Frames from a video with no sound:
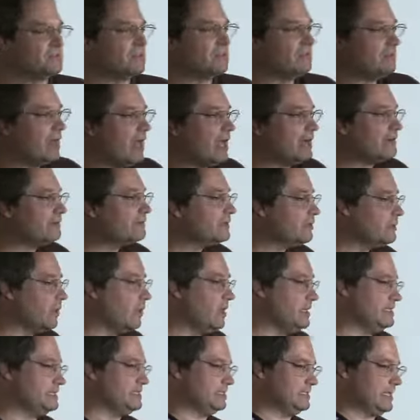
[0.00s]
a lot of
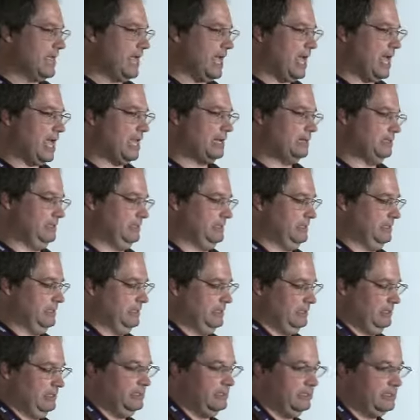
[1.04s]
clauses to add,
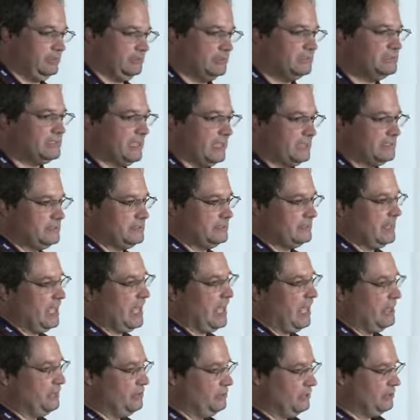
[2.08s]
in the sense
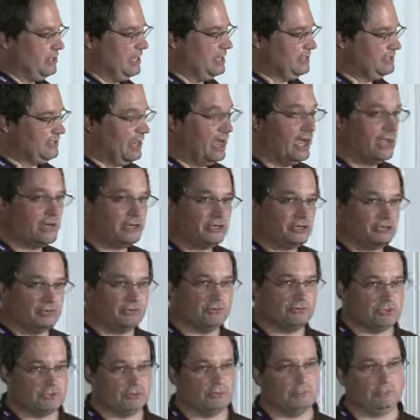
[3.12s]
that it's
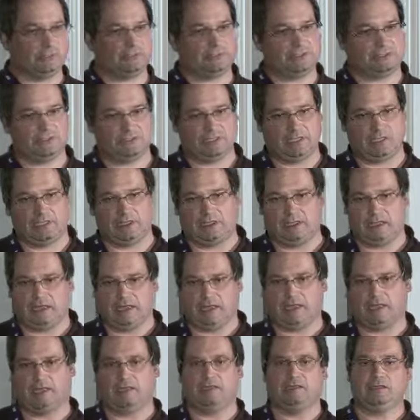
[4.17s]
unusual to see
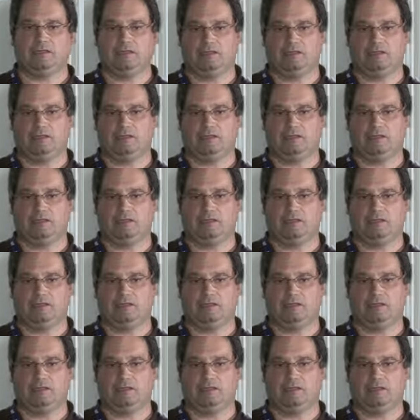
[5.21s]
a